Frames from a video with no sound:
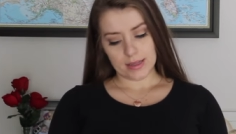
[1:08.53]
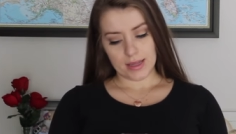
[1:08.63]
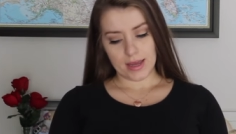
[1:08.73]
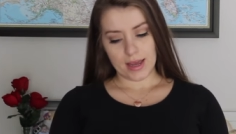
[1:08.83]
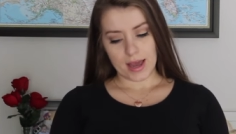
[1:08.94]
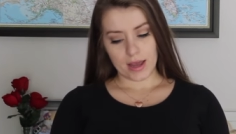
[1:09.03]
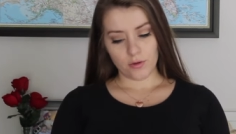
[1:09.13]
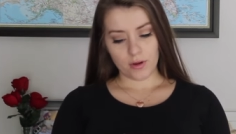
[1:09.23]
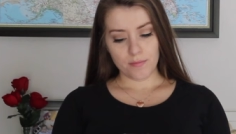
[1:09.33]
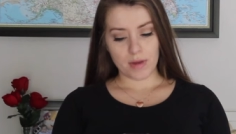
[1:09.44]
The
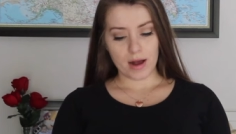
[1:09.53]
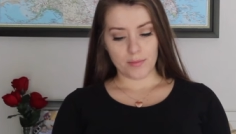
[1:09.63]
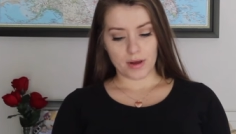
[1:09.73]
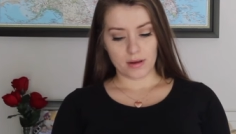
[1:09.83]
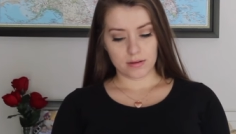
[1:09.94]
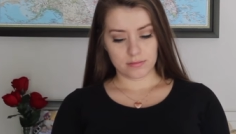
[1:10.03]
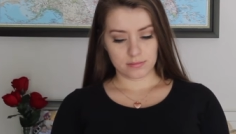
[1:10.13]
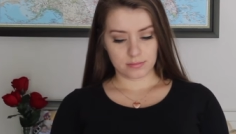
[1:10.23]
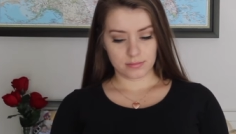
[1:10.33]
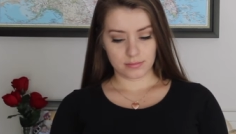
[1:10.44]
Angry Mama
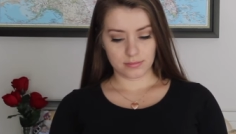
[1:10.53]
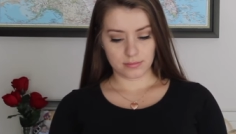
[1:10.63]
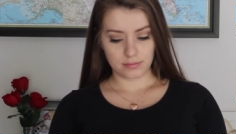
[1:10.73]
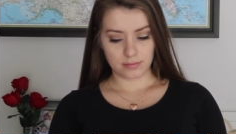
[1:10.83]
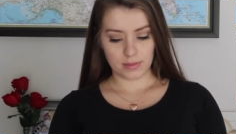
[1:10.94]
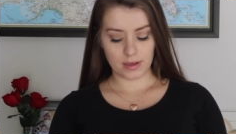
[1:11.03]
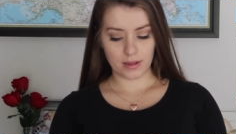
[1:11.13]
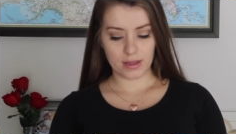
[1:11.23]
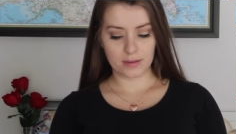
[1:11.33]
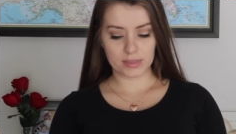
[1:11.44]

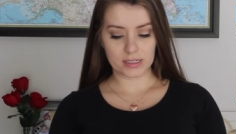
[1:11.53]
claims